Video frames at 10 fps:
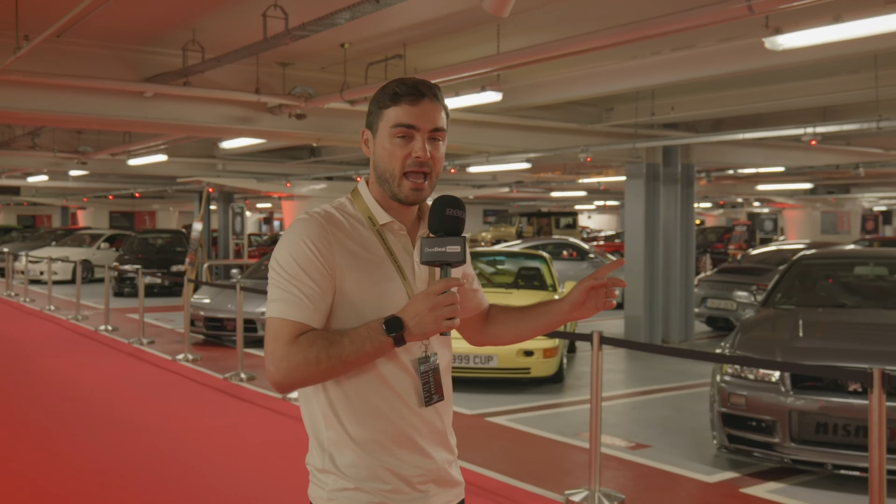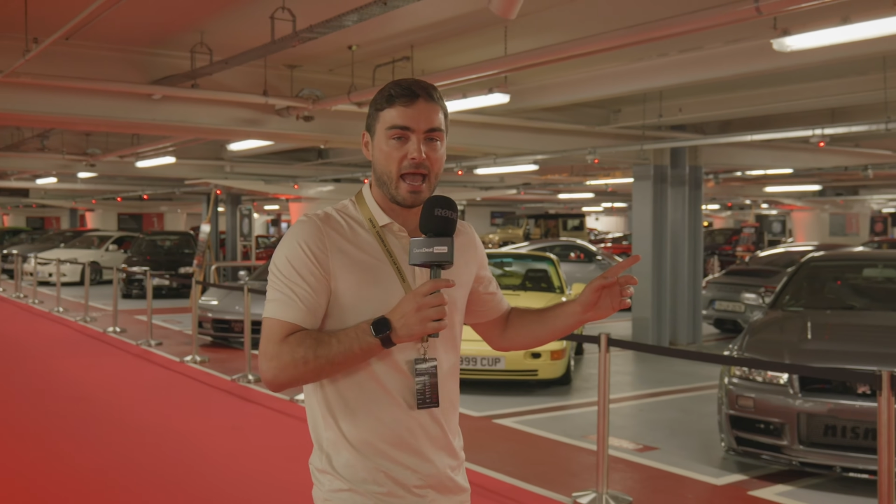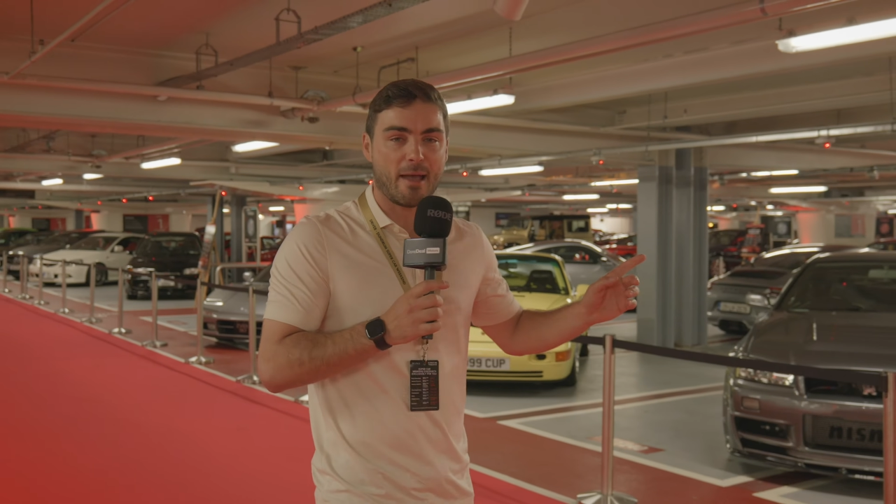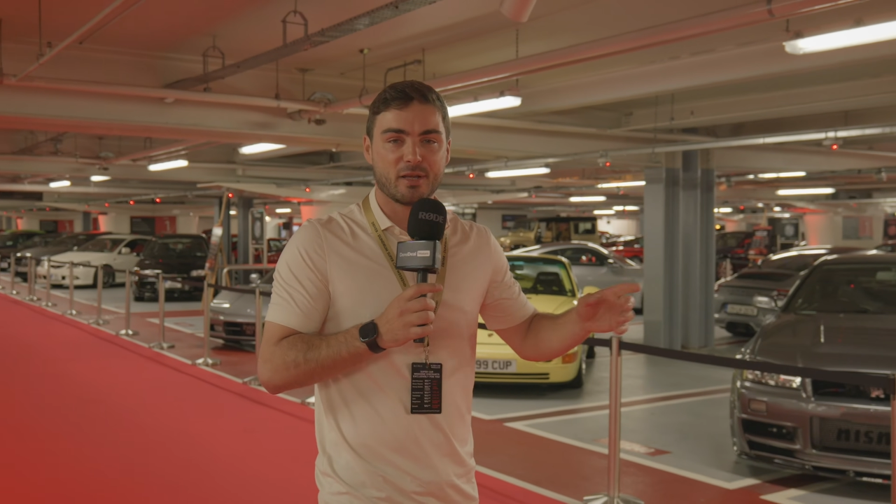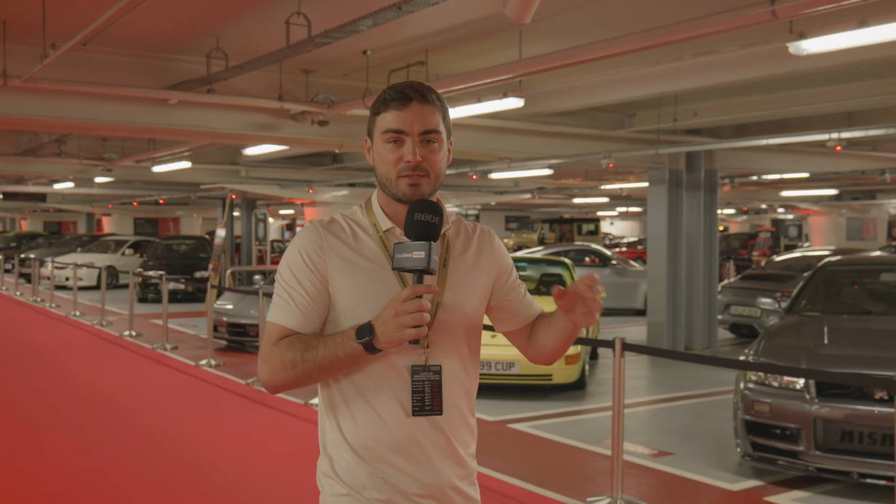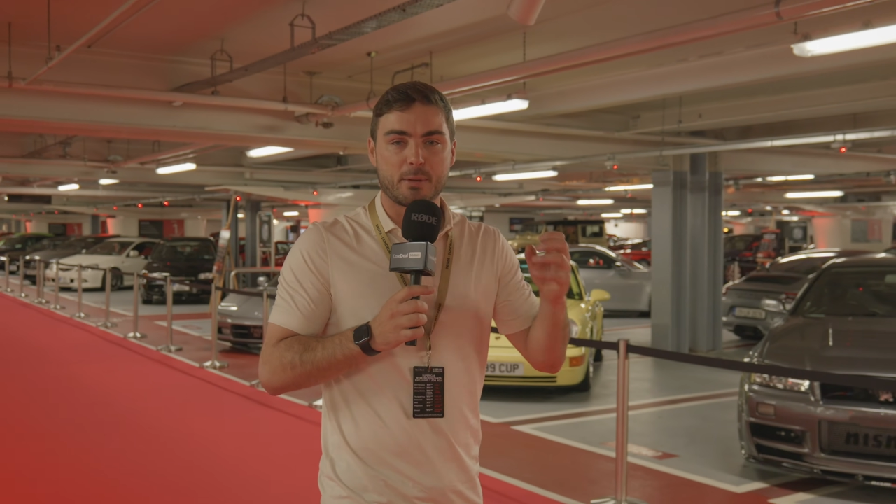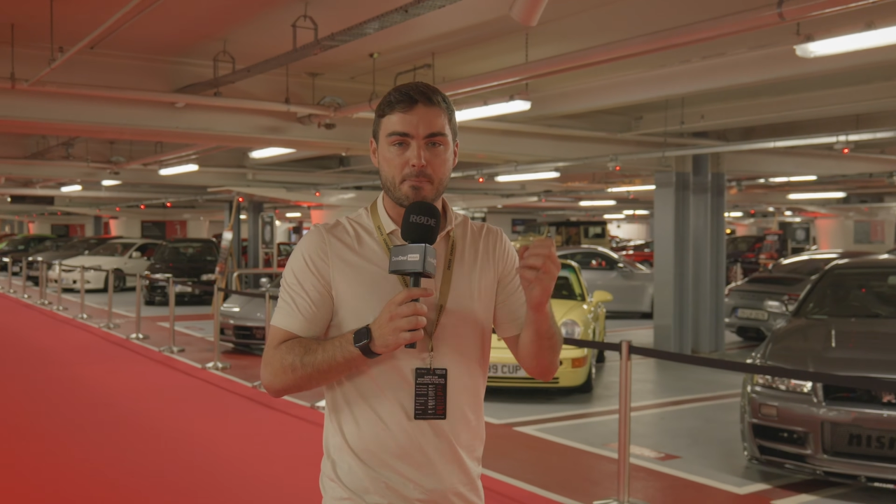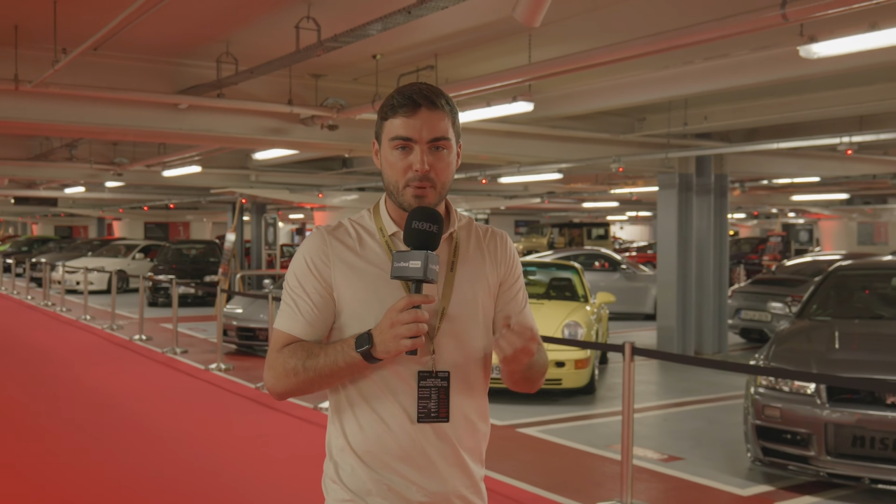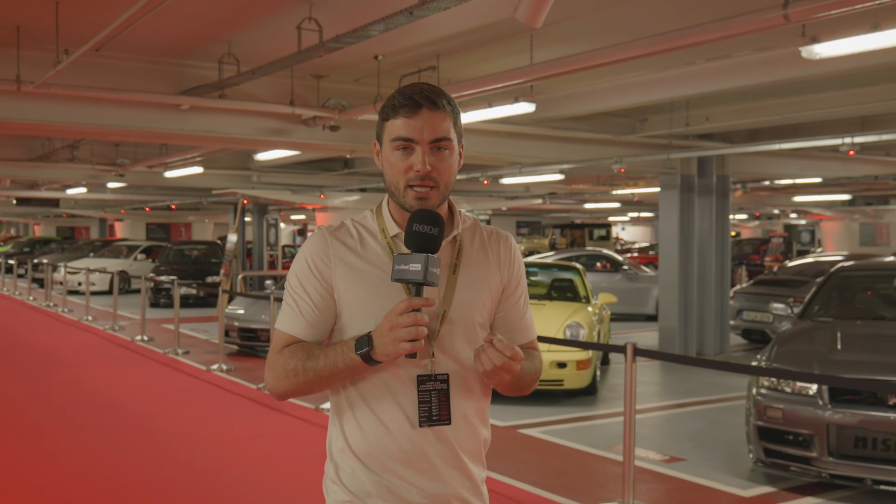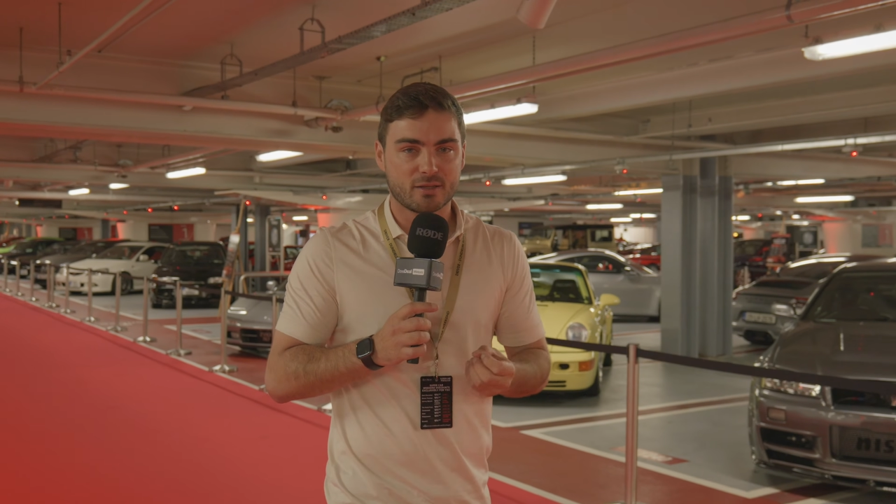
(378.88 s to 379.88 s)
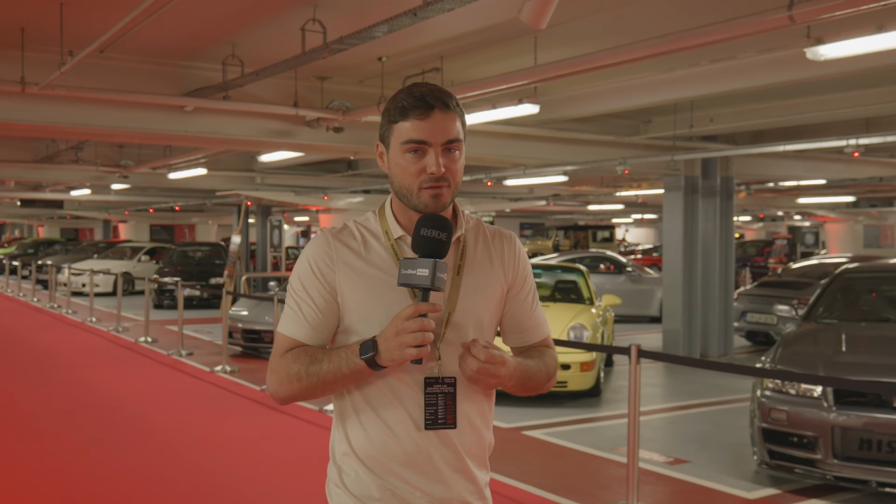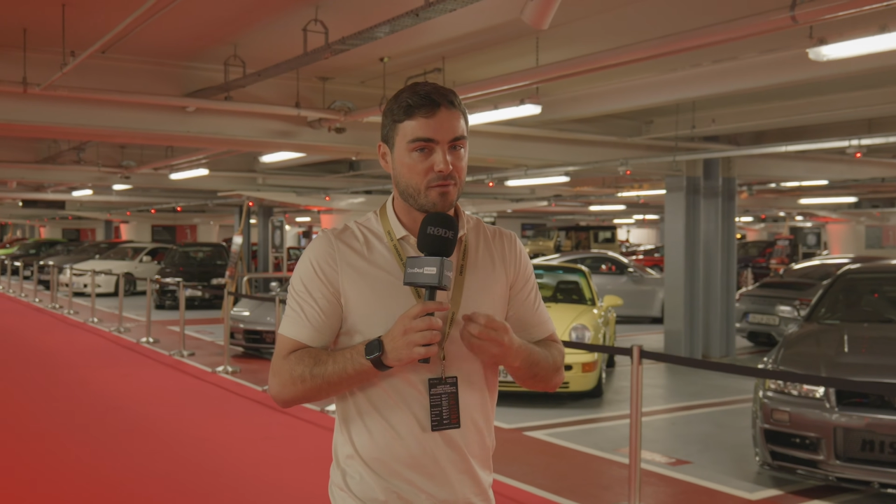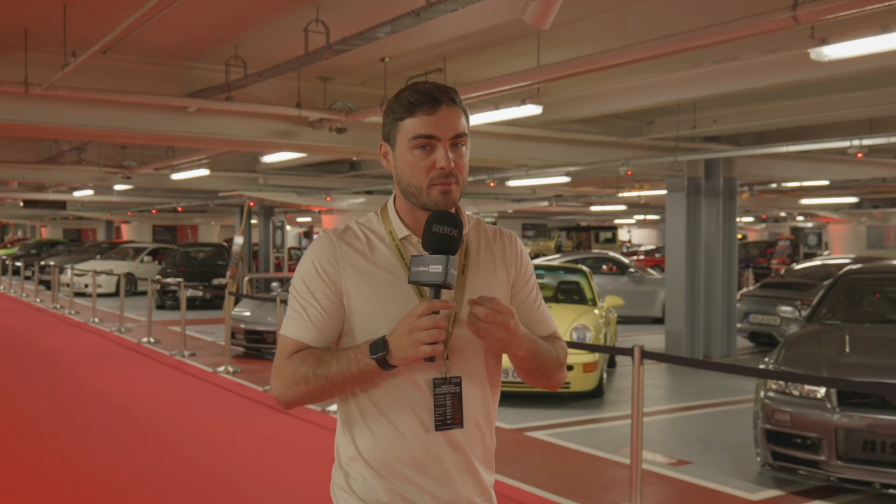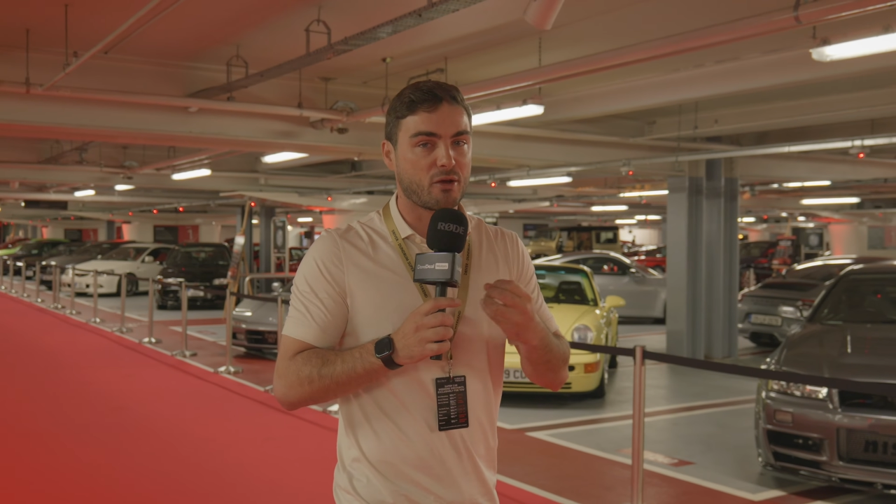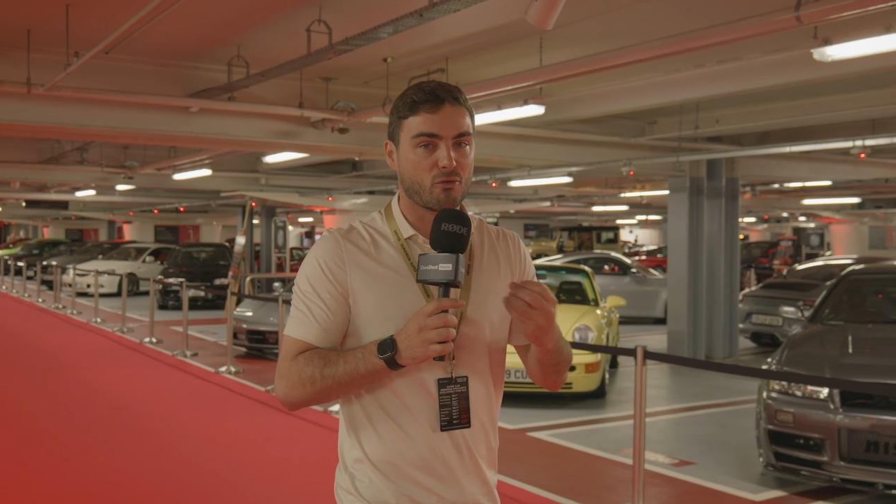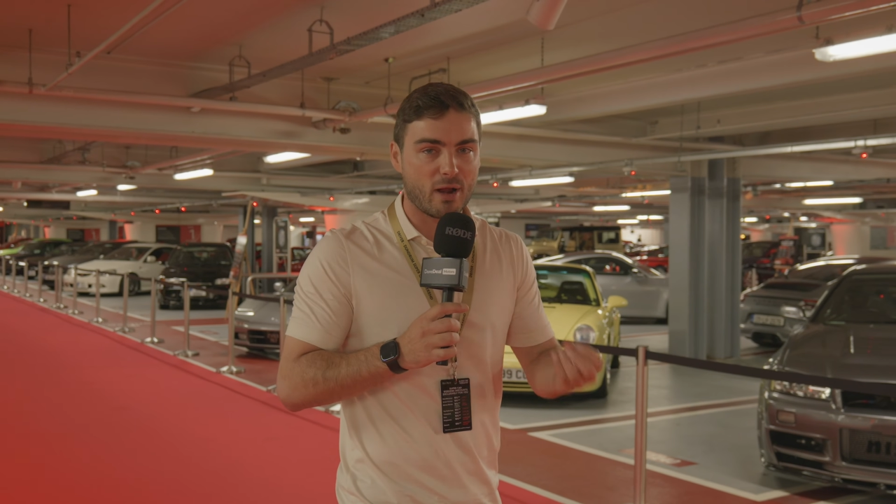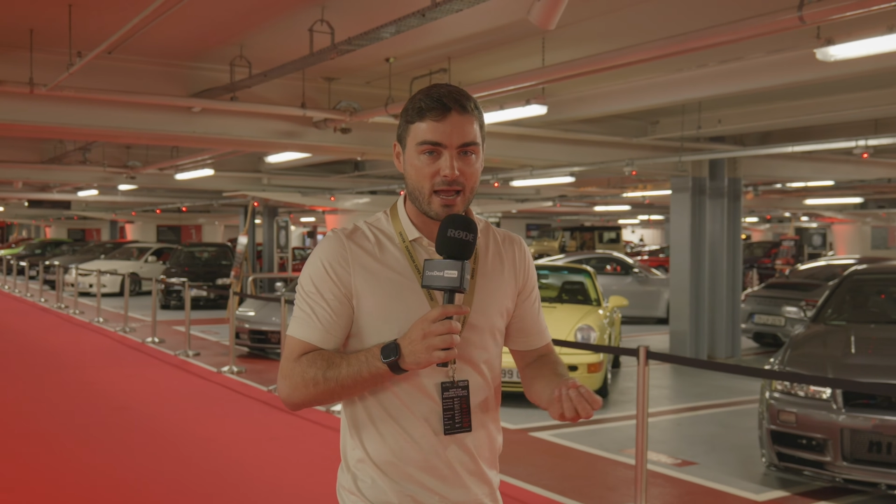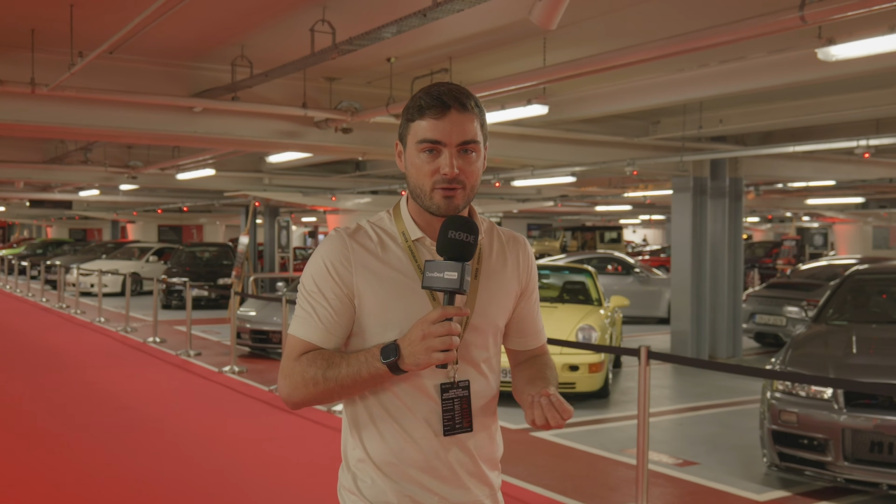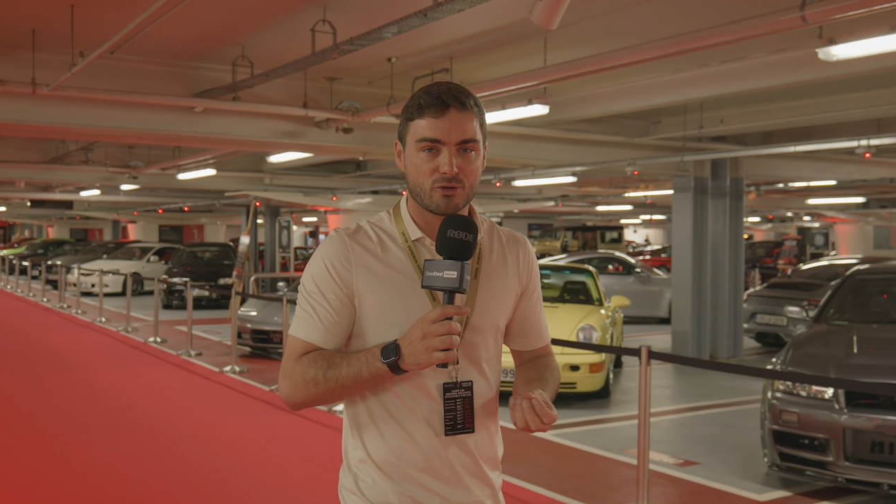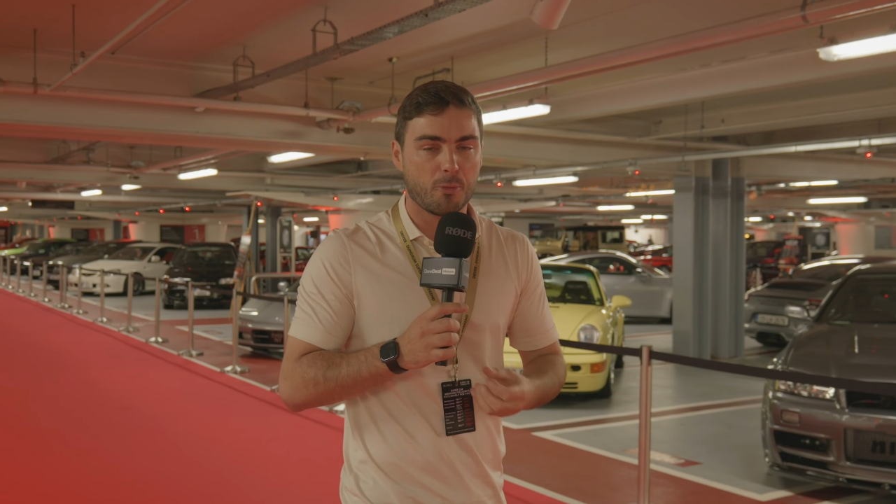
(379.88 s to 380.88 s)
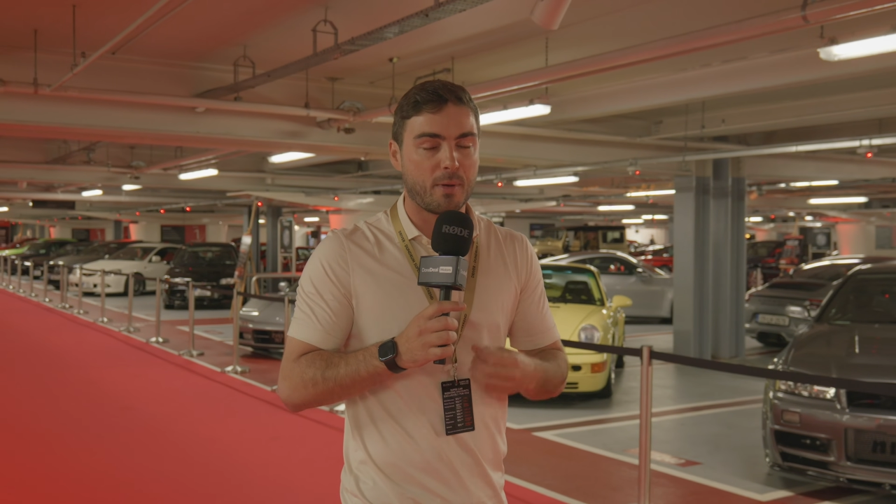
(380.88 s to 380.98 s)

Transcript: it's been built from the ground up,